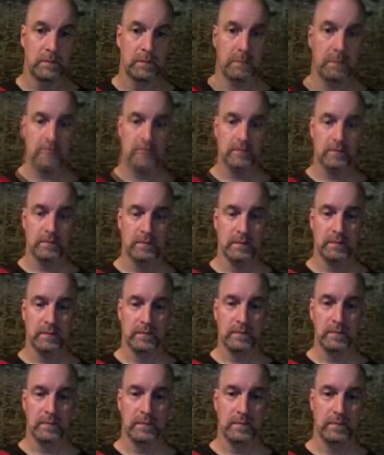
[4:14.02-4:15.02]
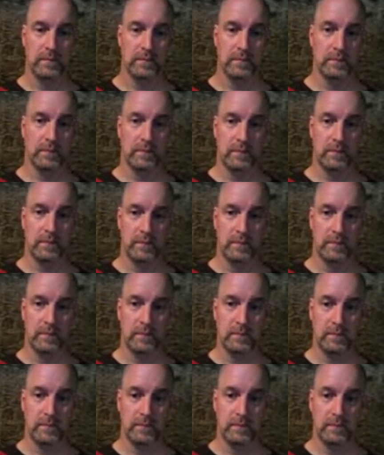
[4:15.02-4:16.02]

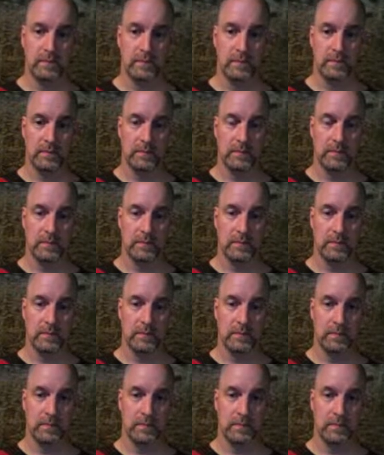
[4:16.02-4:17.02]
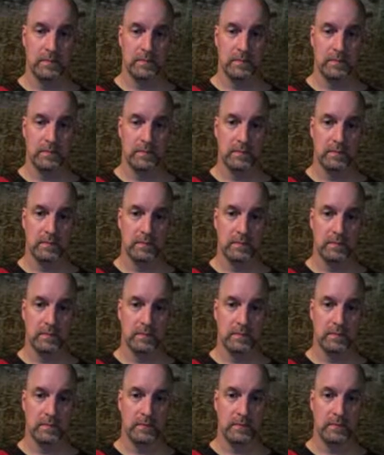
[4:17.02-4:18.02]

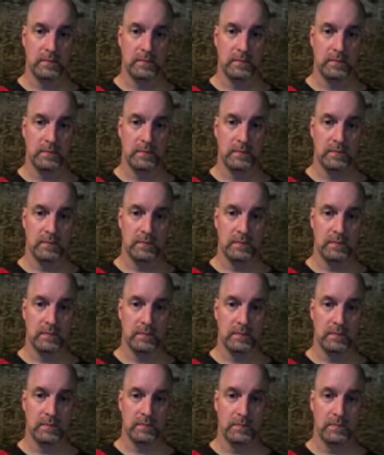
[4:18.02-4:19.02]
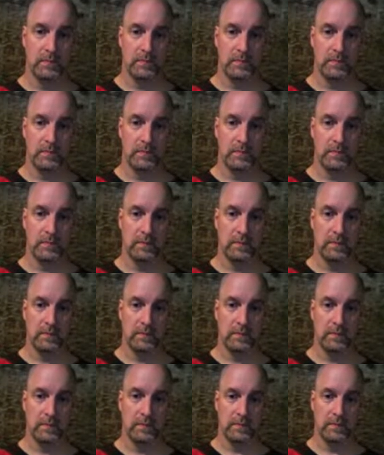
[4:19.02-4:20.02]

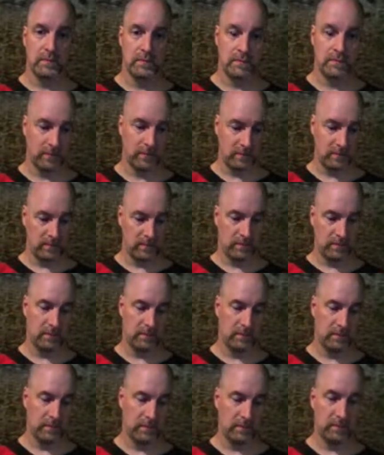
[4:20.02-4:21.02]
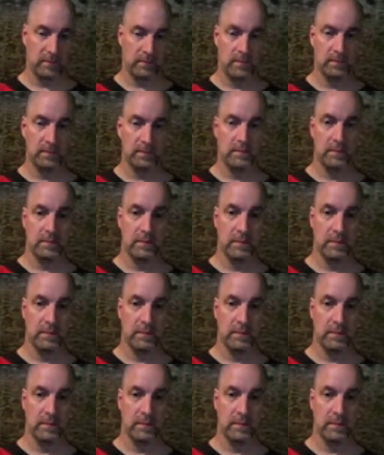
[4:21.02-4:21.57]
[no speech]